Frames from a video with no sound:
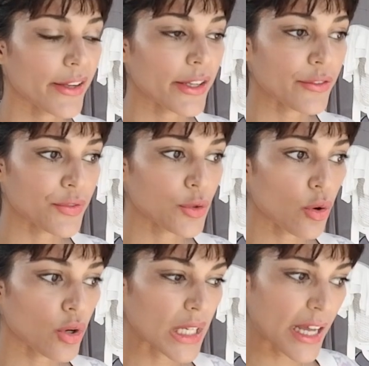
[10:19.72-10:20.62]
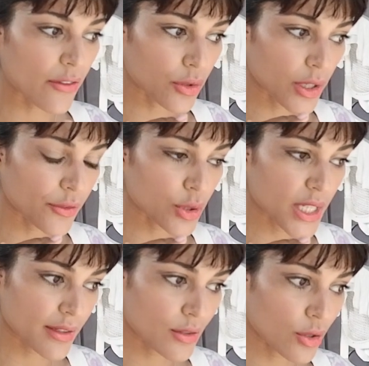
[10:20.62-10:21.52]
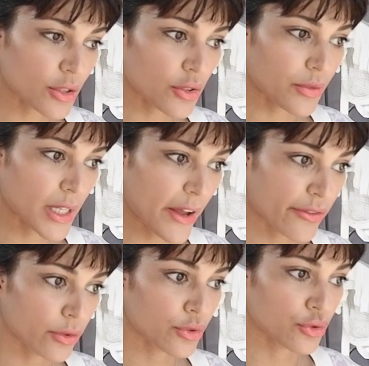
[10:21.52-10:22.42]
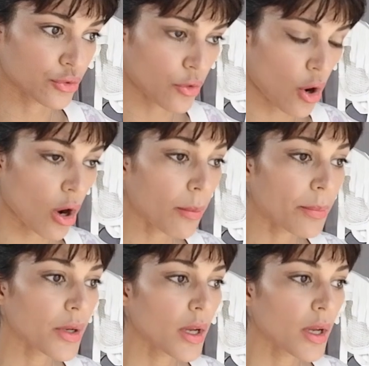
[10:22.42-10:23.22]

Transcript: If your testosterone levels drop,